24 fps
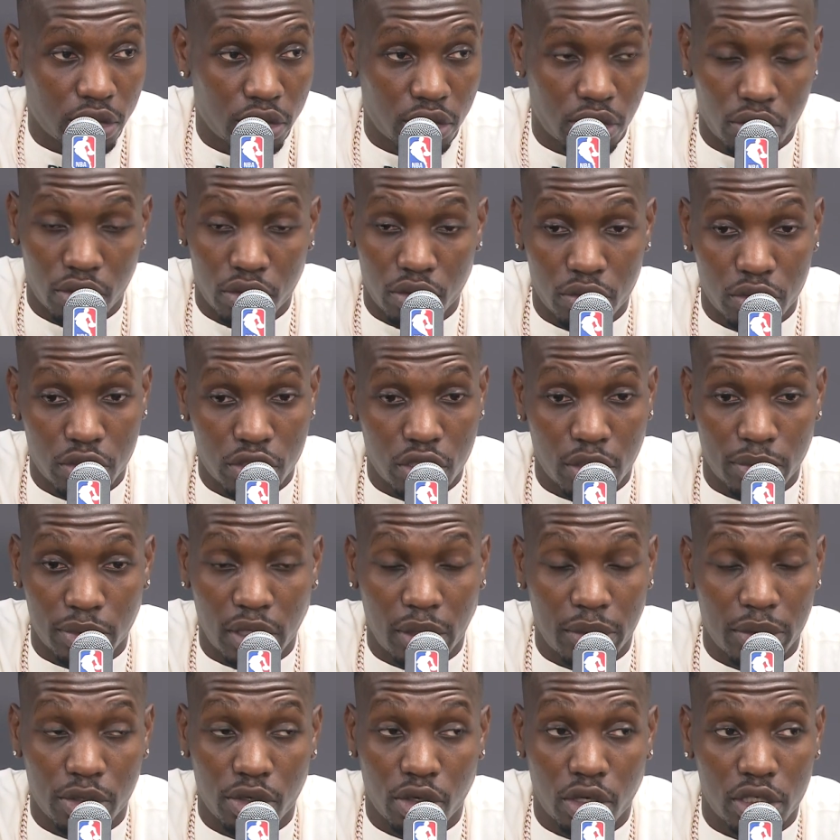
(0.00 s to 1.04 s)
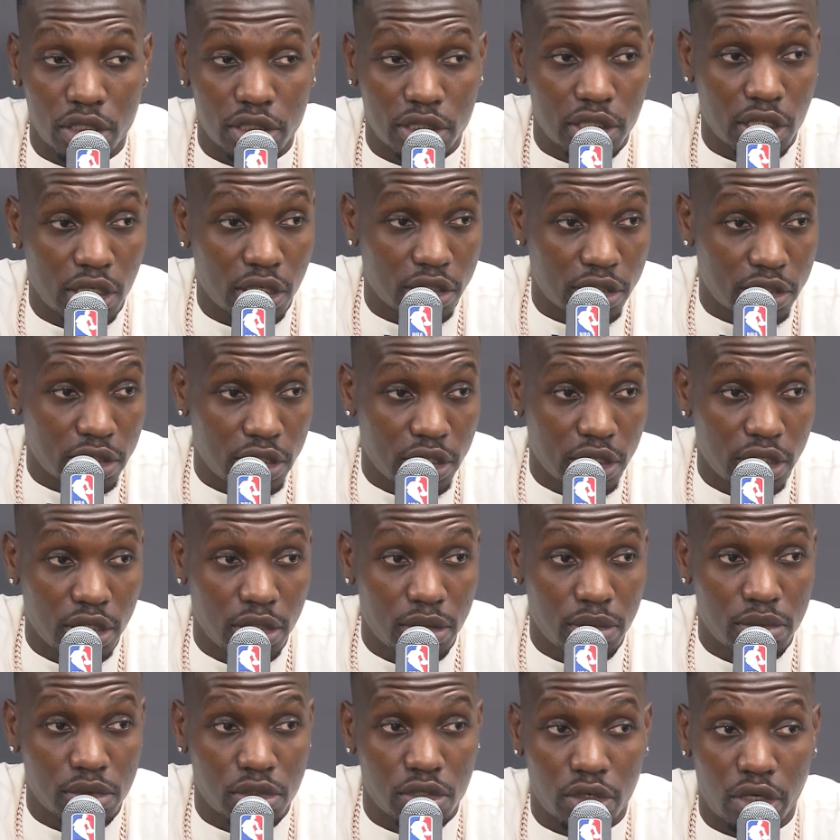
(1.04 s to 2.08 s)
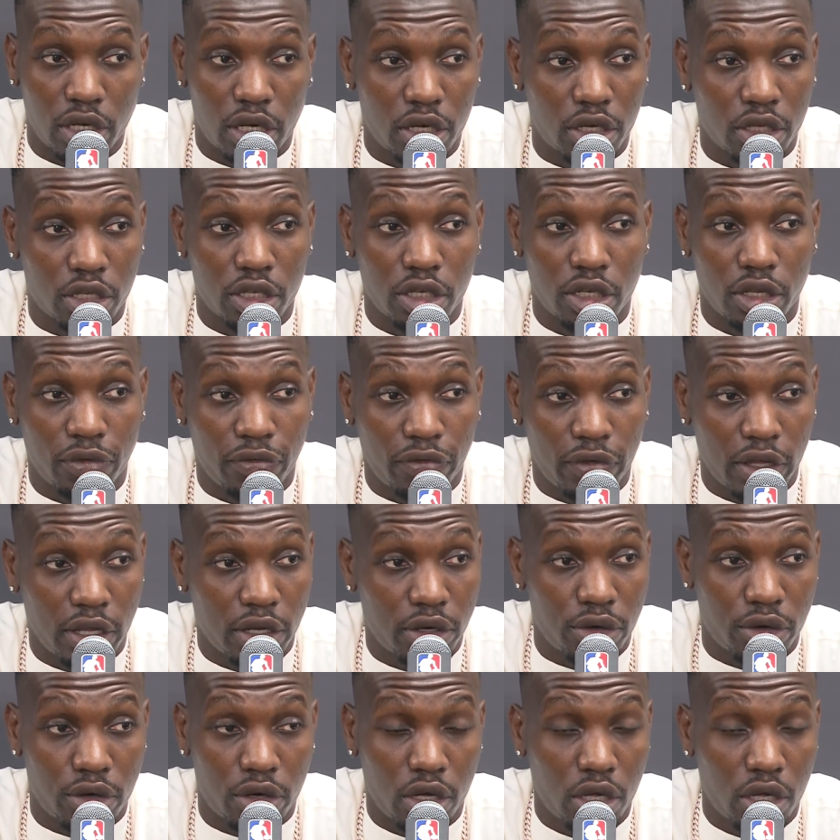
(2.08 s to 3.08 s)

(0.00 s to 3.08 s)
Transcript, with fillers: You know, sometimes you don't understand the schemes. You're not a good defender.